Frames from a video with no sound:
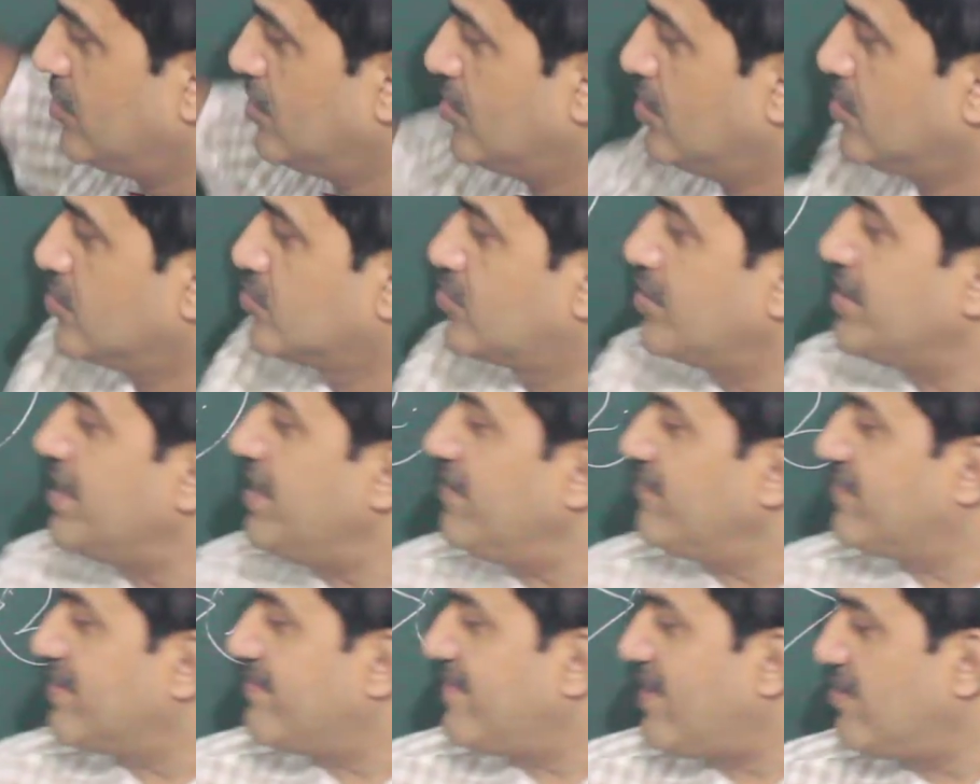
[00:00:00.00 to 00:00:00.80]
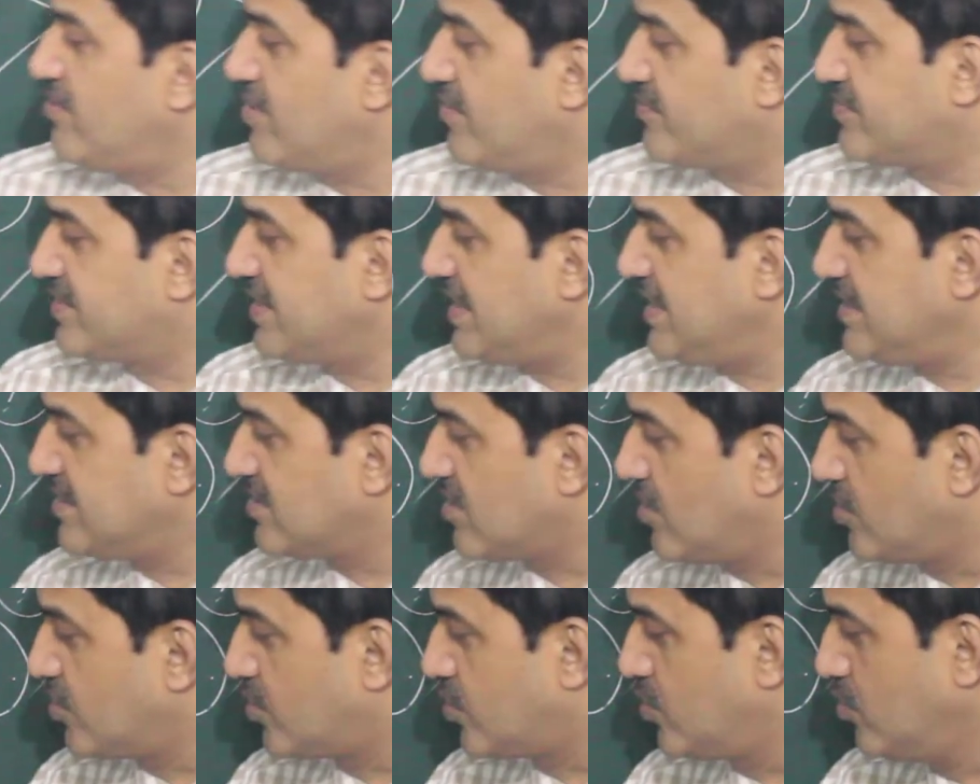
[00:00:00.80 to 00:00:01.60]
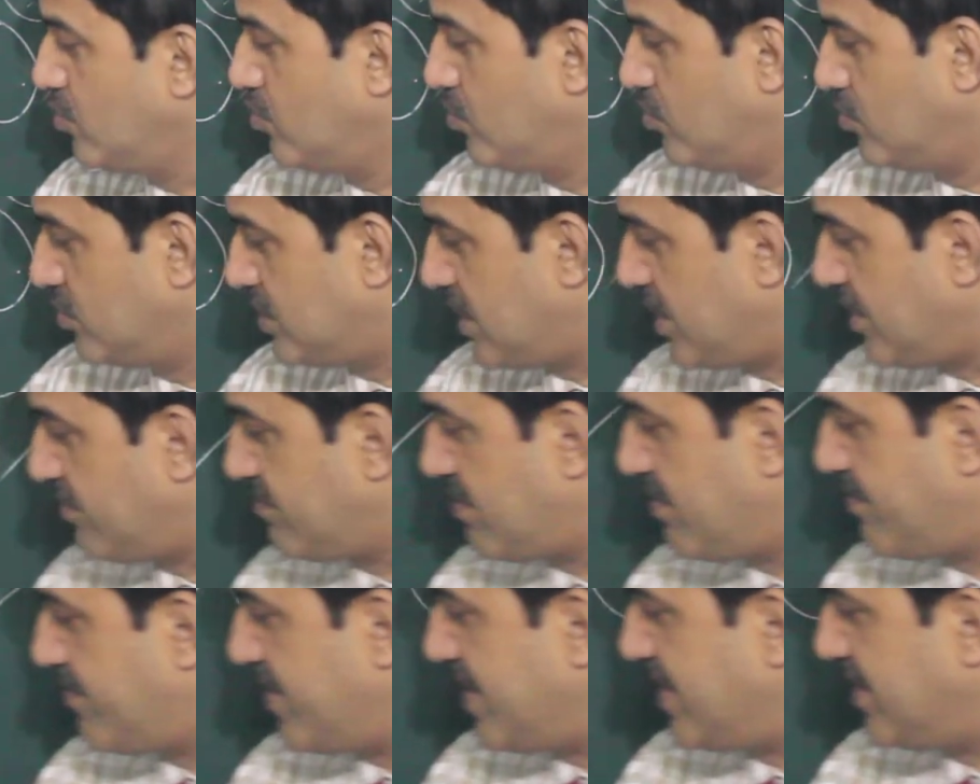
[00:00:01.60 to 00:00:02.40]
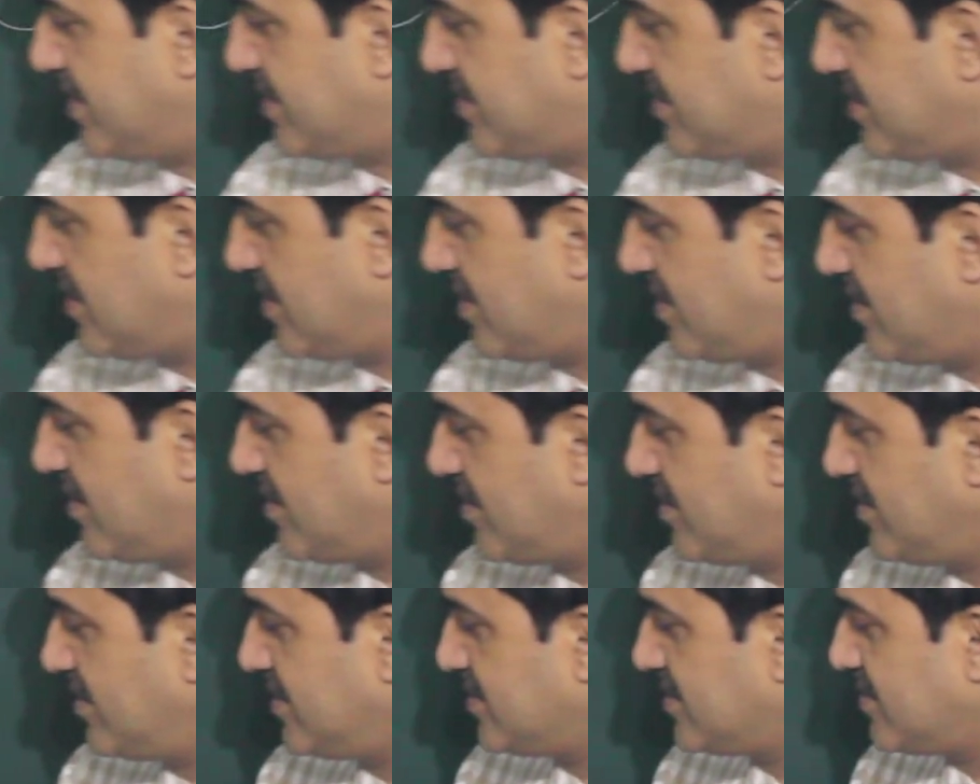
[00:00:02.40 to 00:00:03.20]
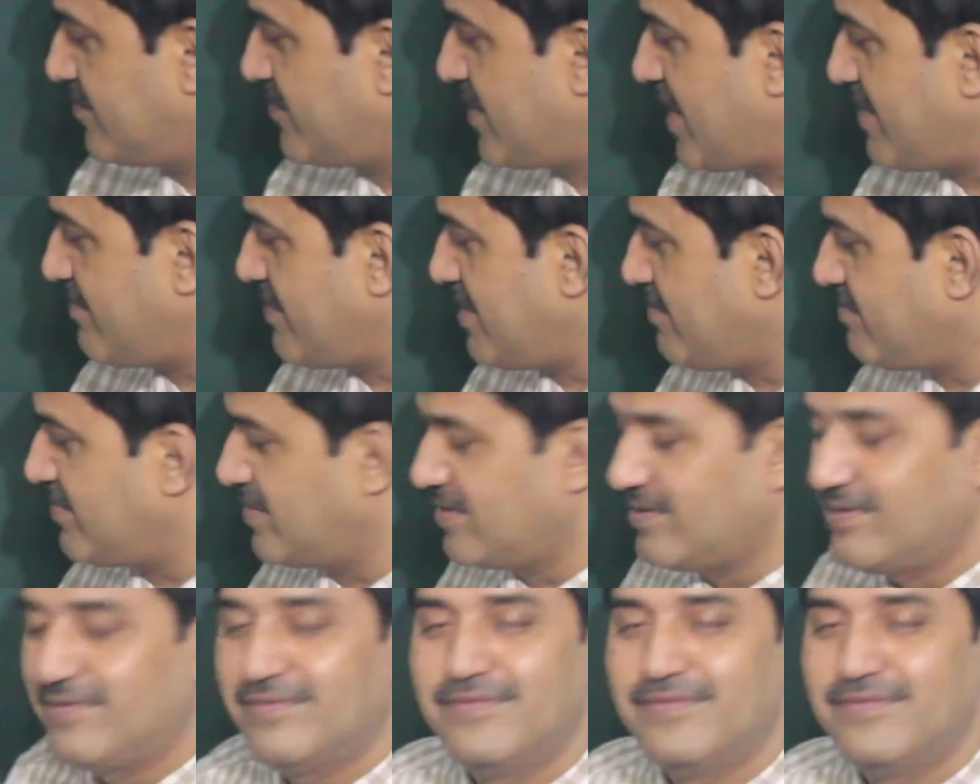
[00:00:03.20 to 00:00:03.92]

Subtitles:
So if the value of C is equal to 2, then it will print it is a prime number.